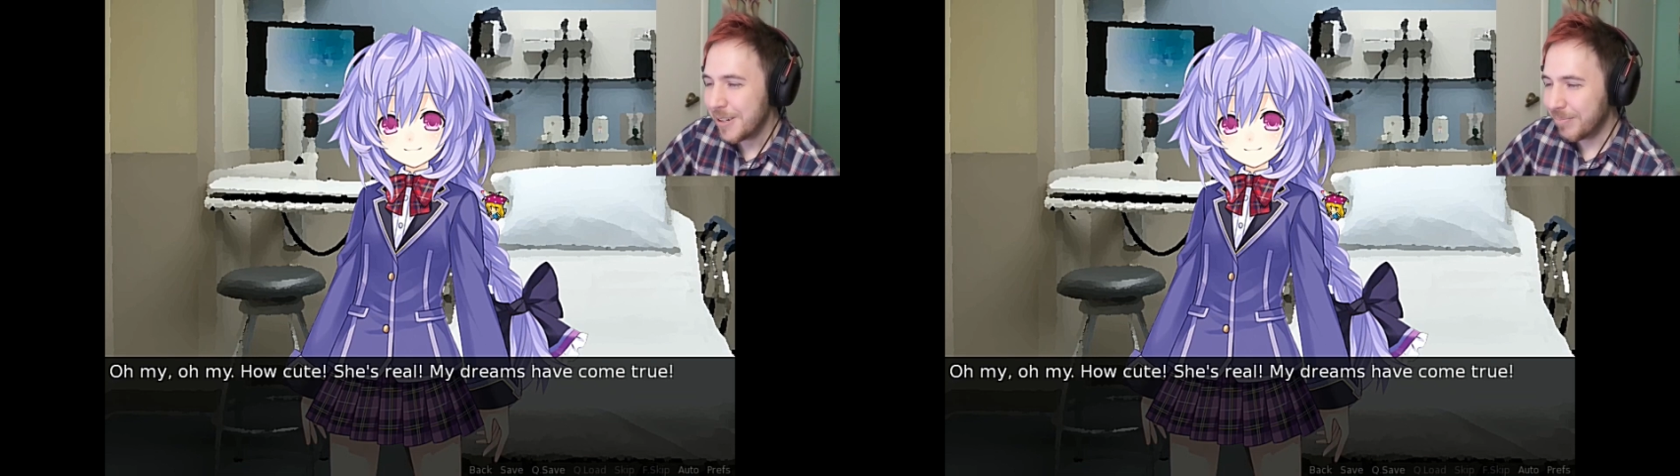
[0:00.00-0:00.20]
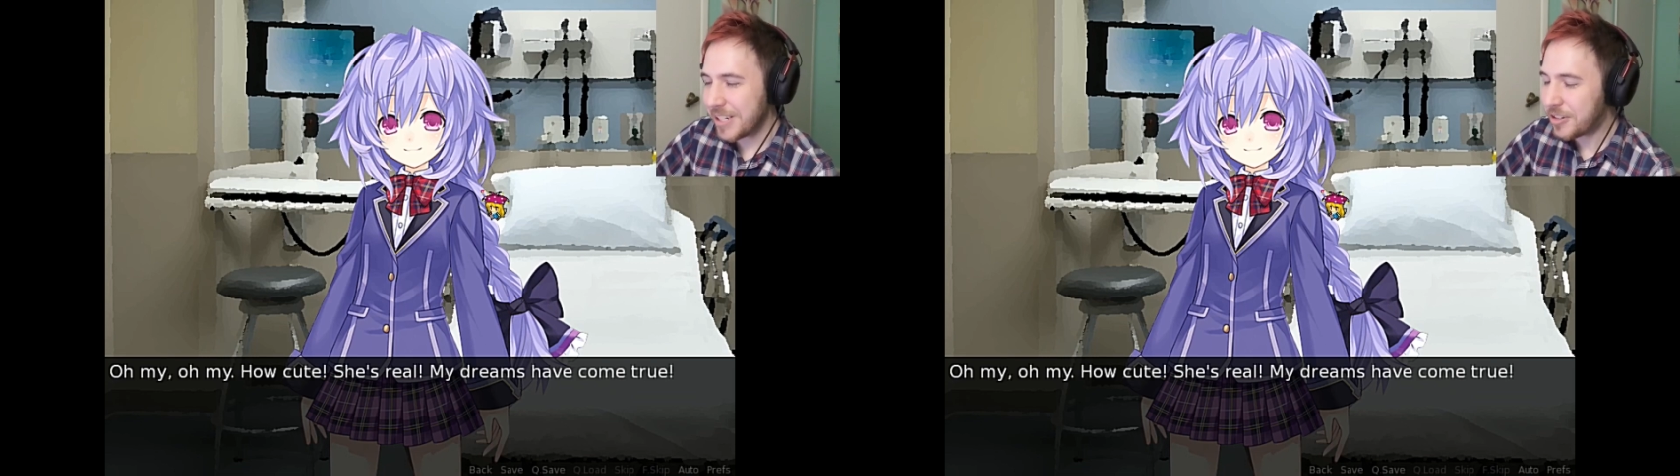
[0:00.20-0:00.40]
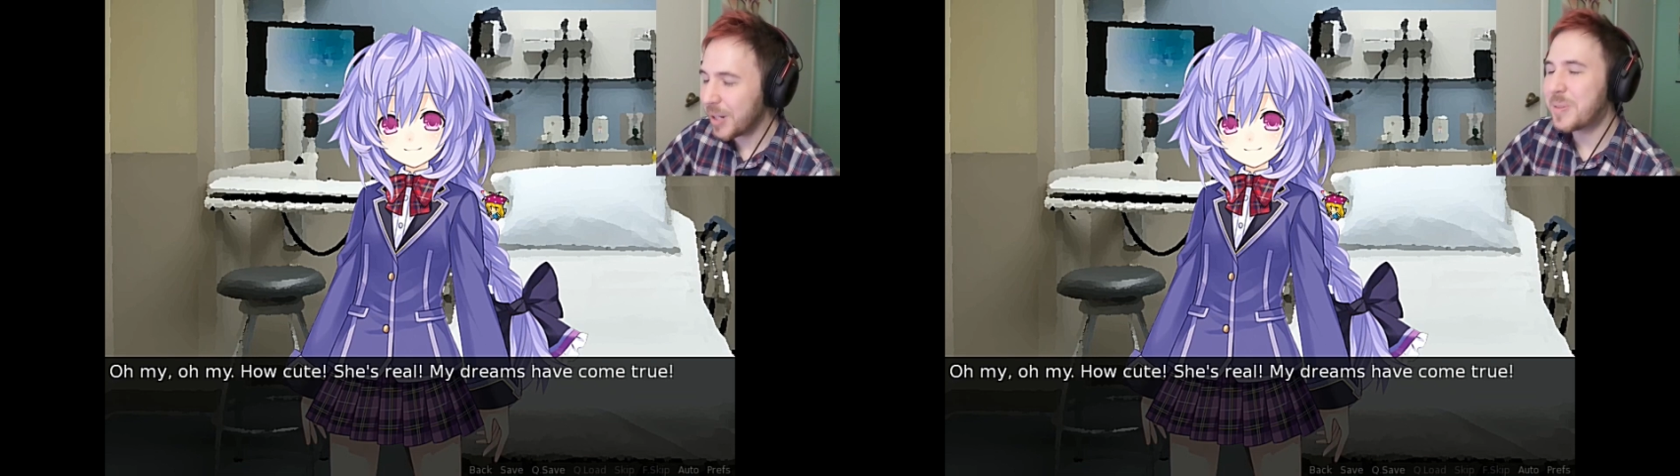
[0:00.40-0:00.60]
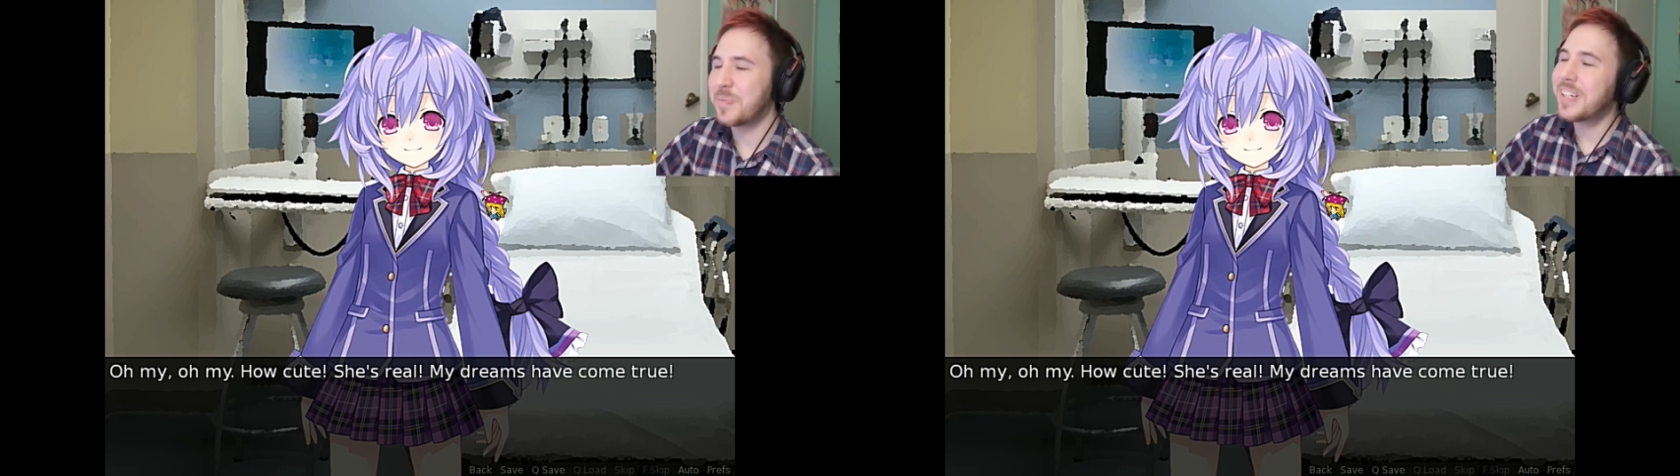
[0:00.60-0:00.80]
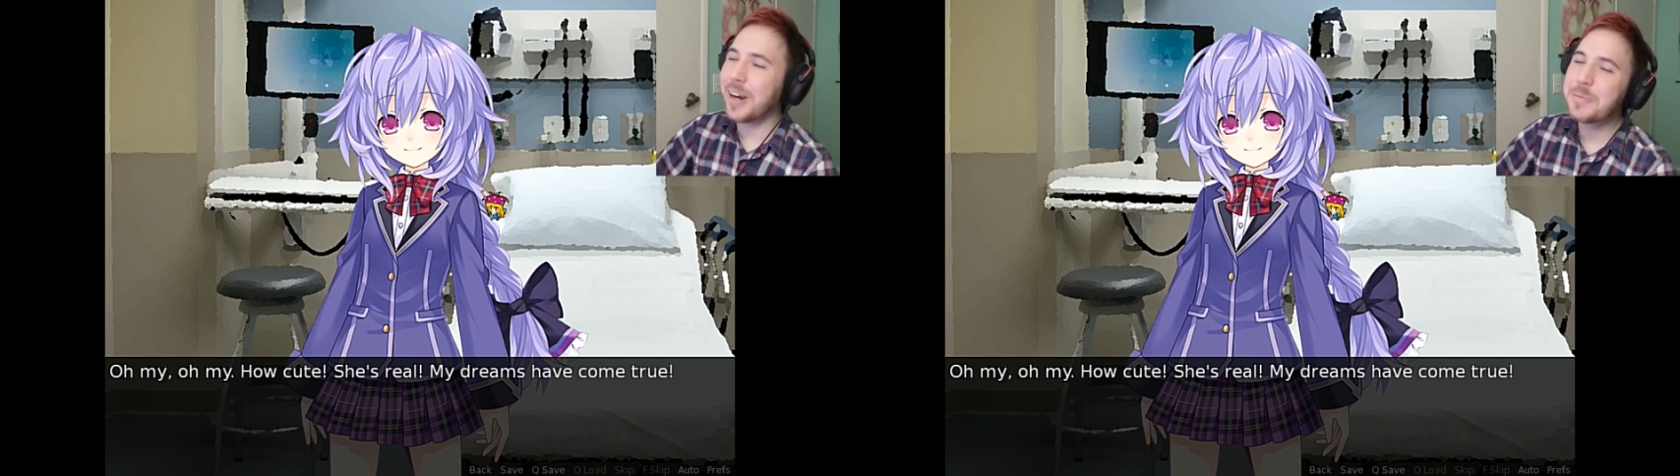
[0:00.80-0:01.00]
My dreams
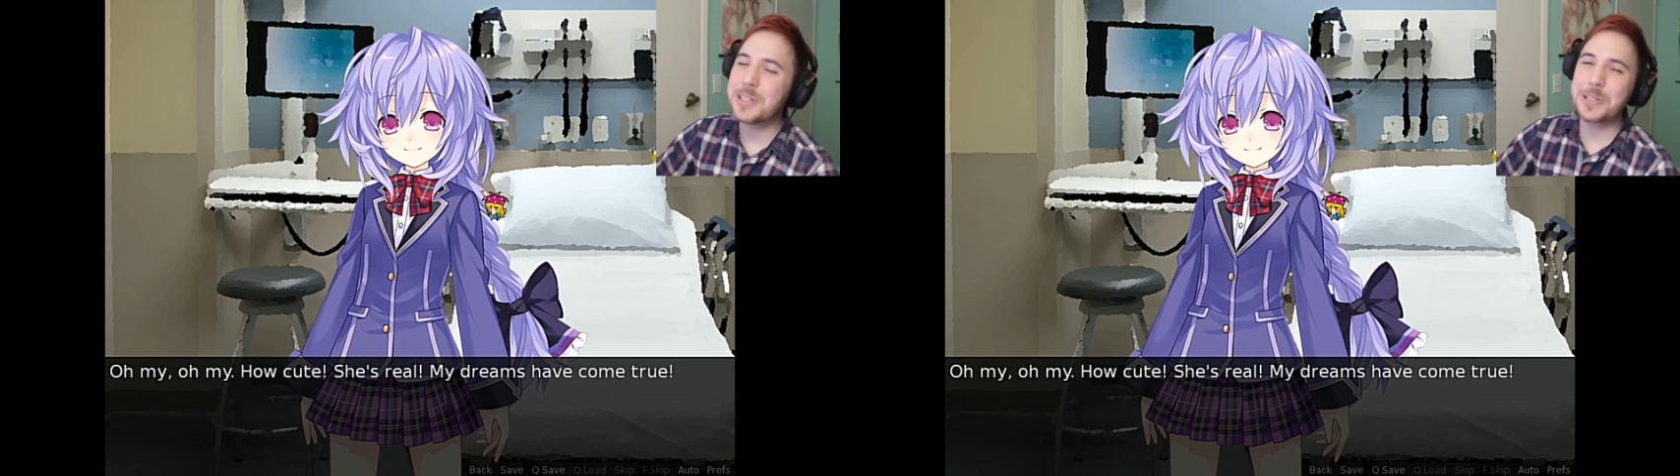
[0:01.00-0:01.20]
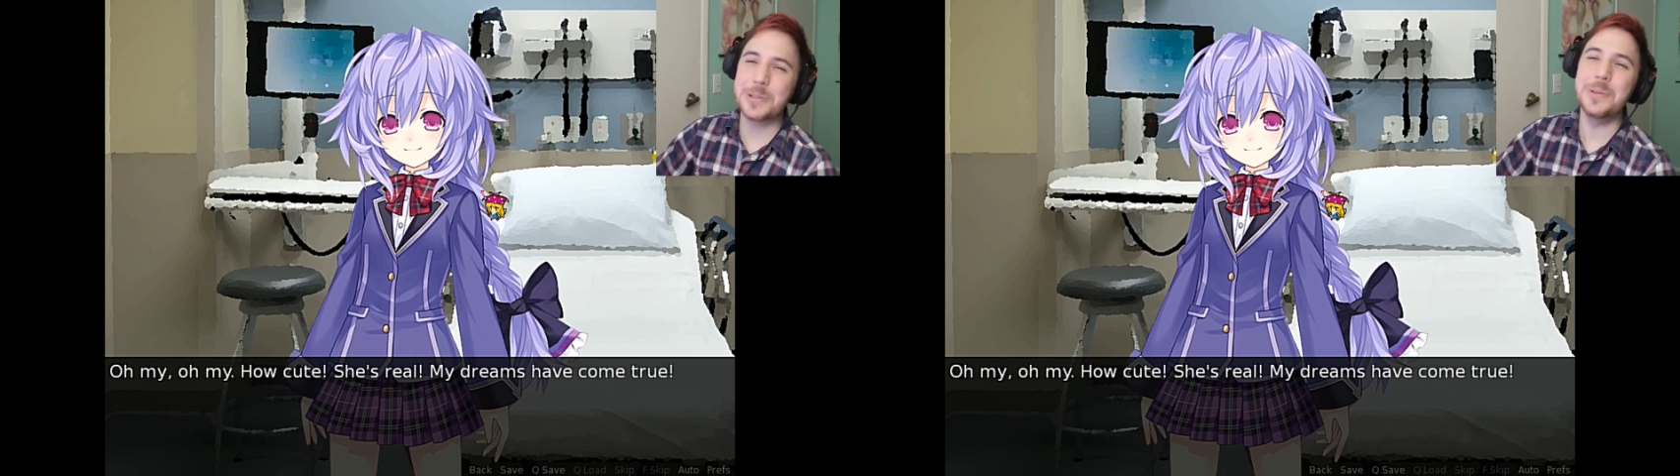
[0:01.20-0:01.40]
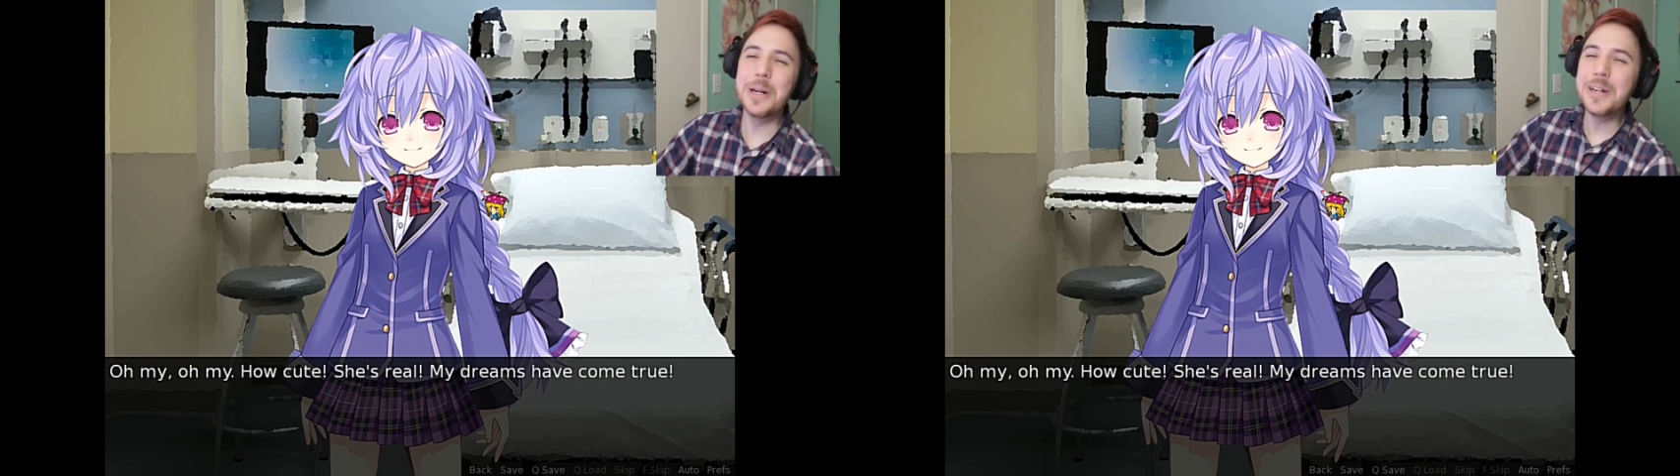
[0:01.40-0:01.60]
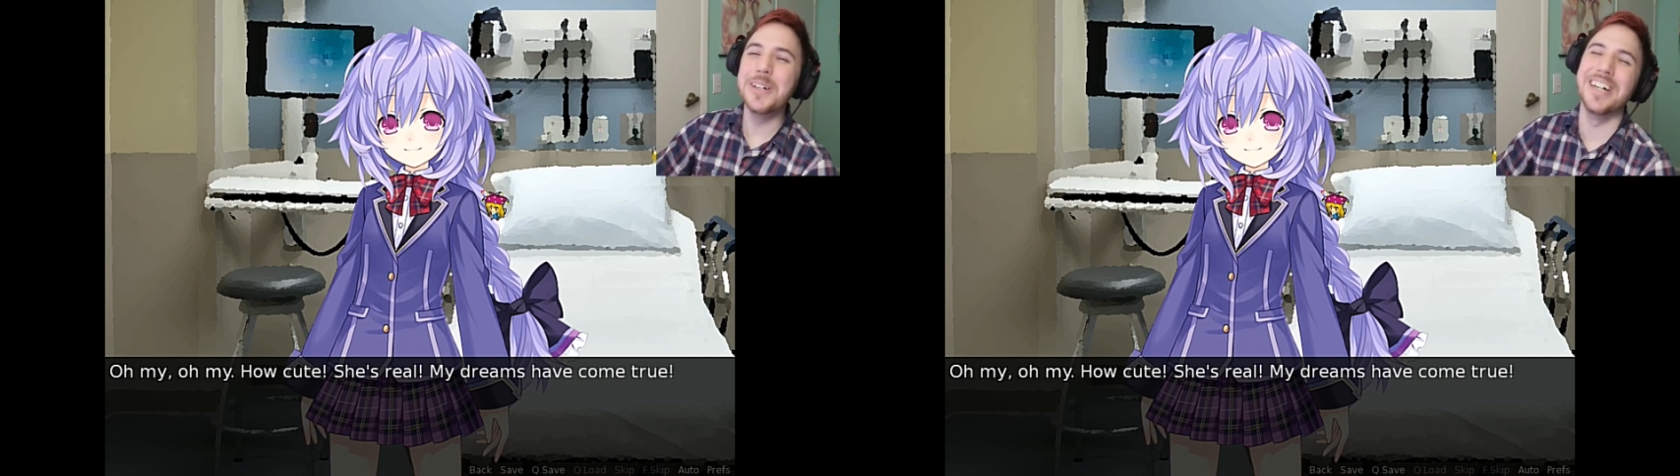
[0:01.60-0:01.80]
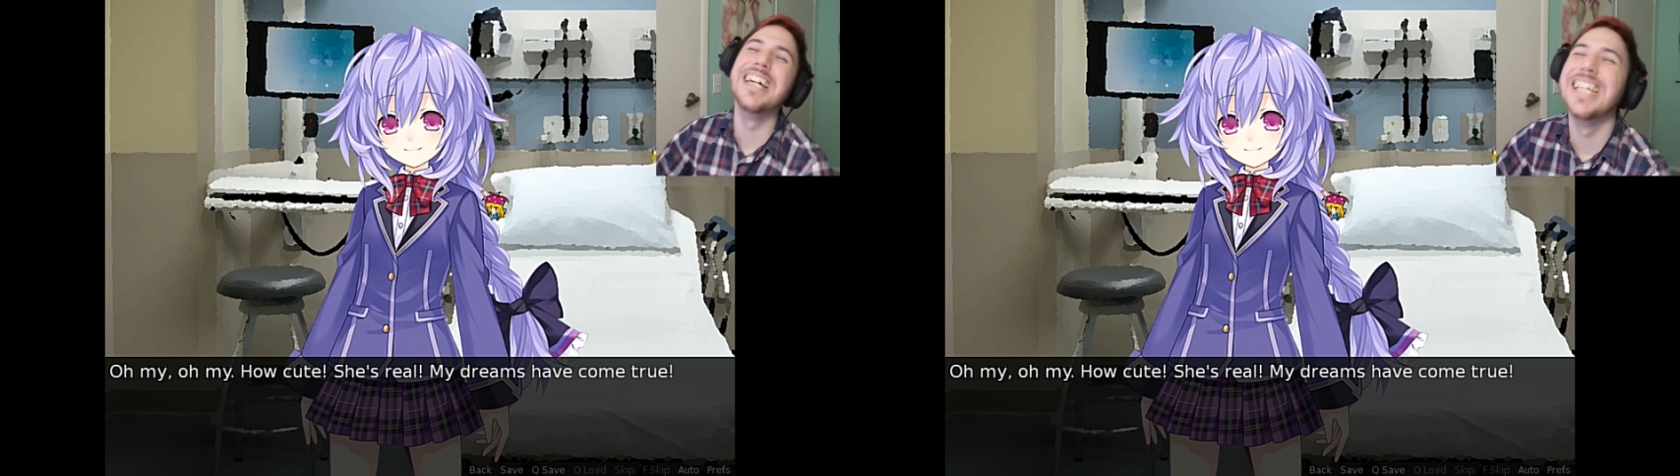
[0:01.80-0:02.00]
have come true.